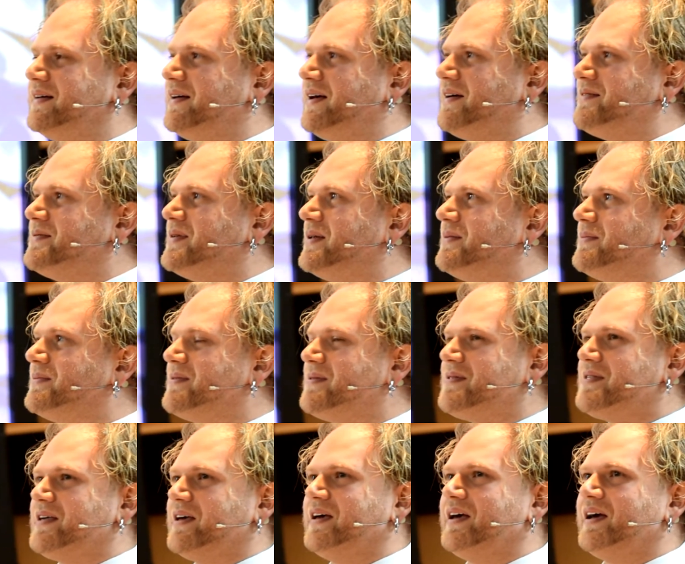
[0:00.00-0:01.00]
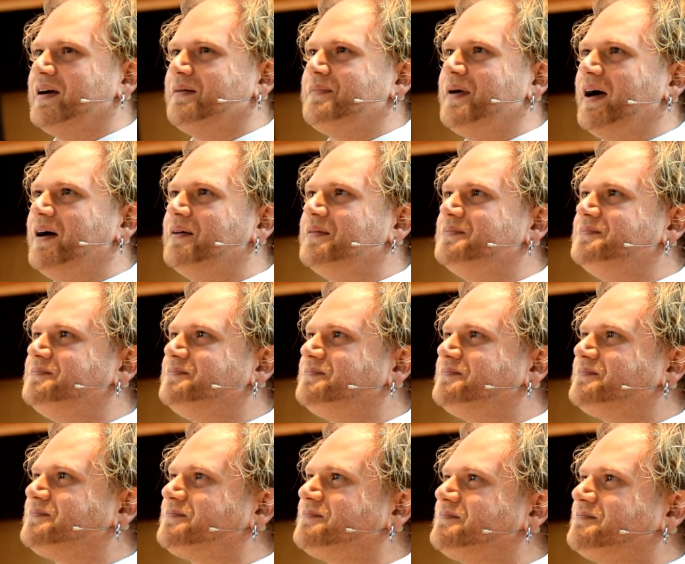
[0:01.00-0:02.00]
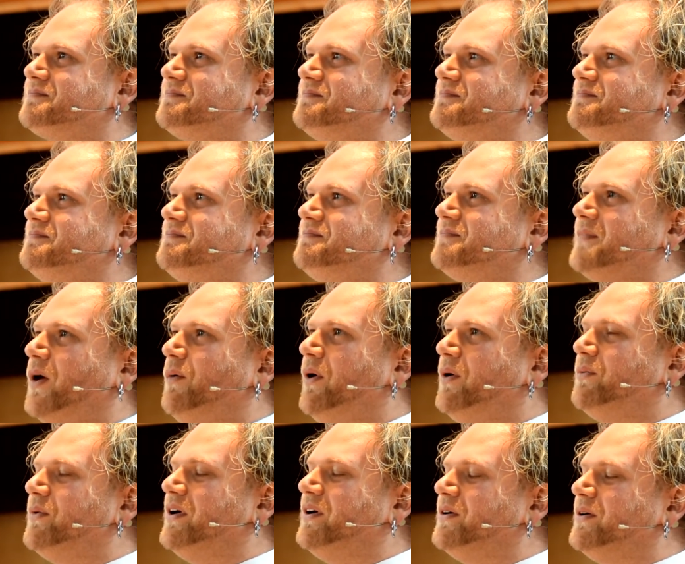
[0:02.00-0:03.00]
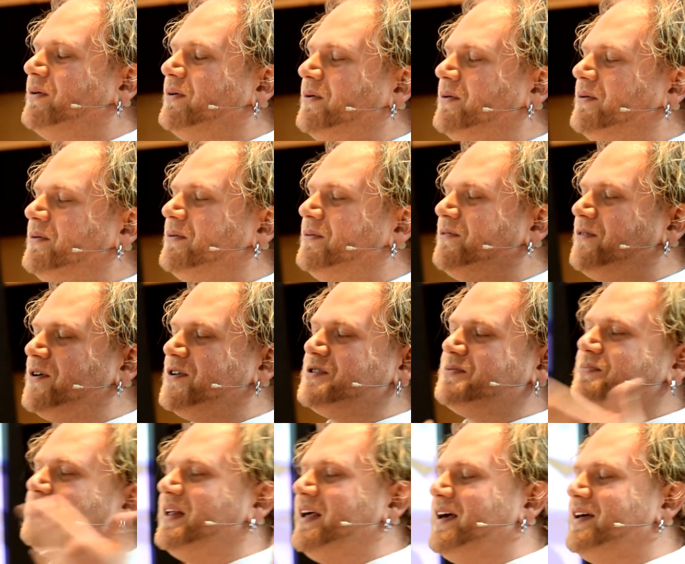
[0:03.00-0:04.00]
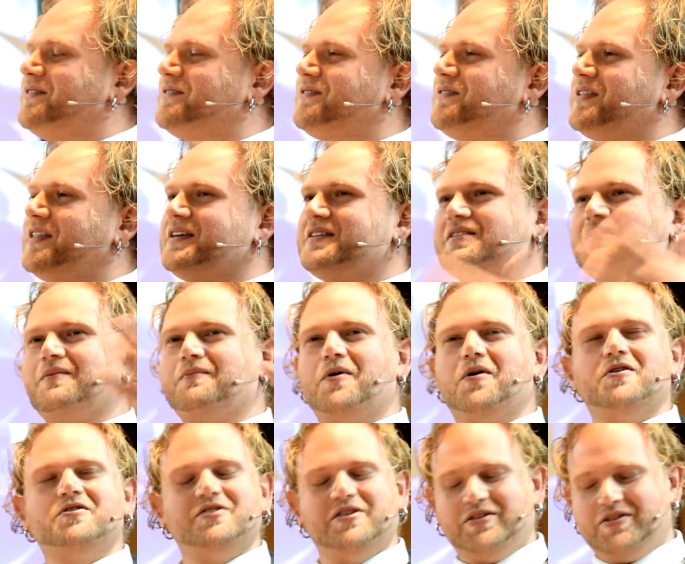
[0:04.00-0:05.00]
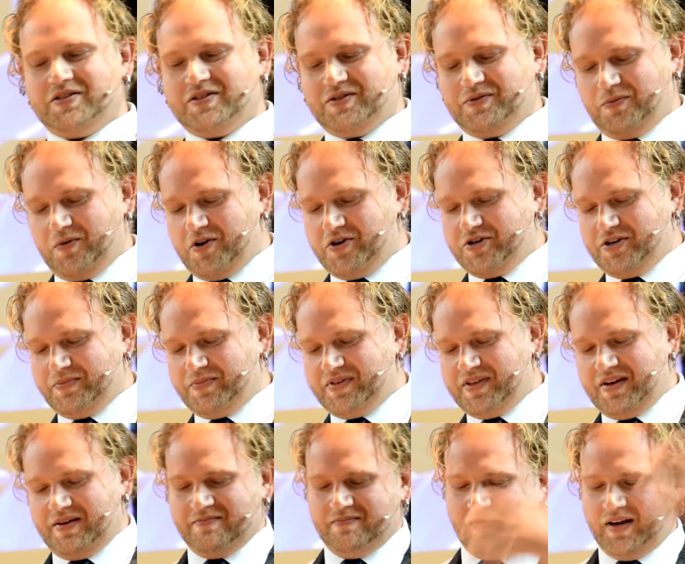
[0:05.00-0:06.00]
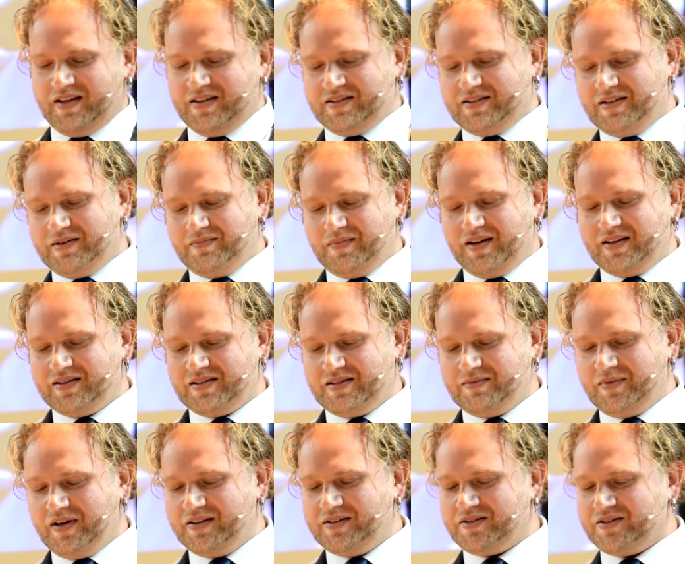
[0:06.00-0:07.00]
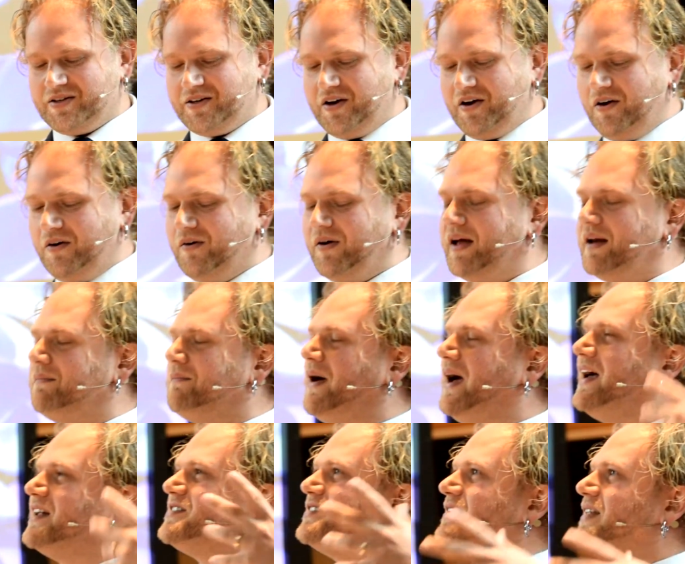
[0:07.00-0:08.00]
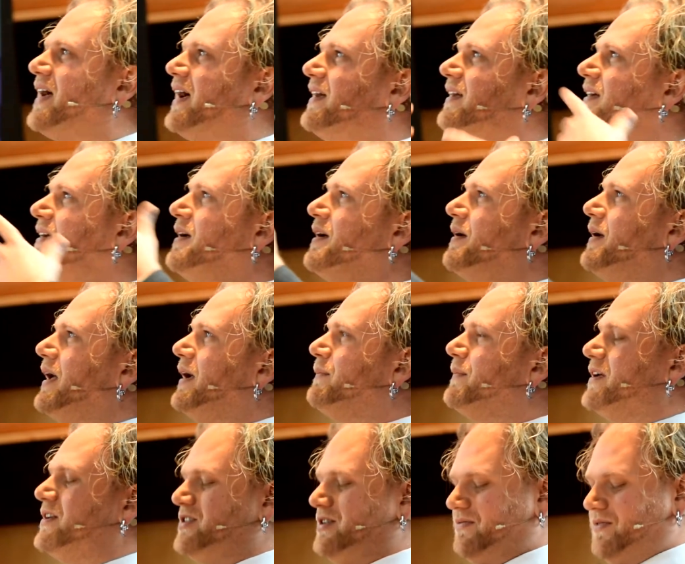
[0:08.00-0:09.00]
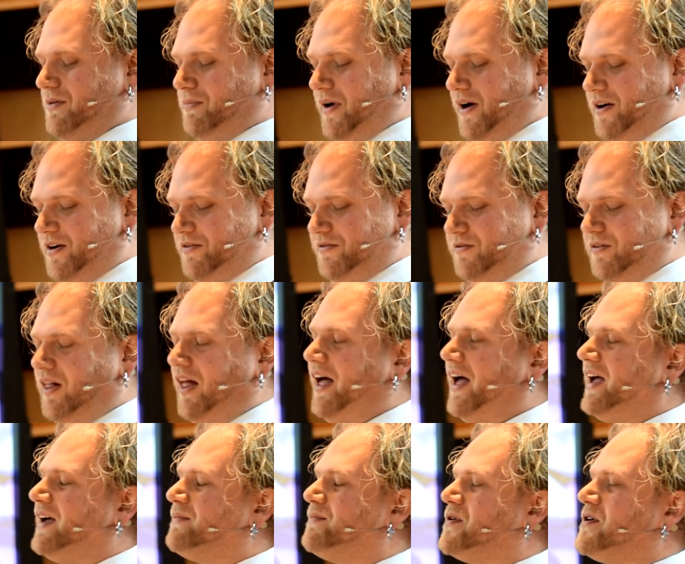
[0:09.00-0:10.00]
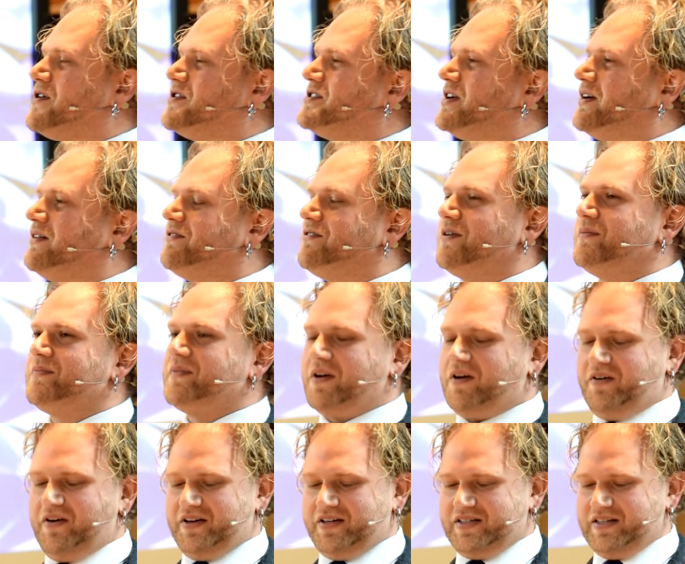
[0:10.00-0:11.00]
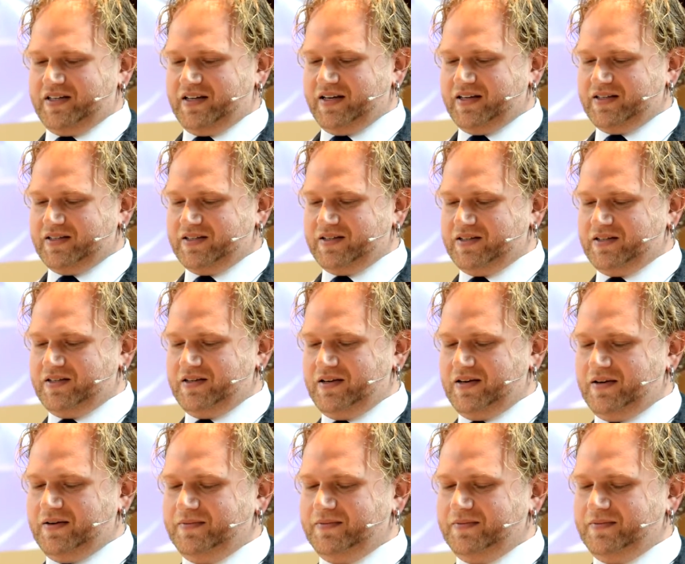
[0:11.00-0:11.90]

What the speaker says: I've been thinking about when we first planned for this emergence worship theme months and months and months ago. I'd imagined that image of the butterfly emerging from the chrysalis.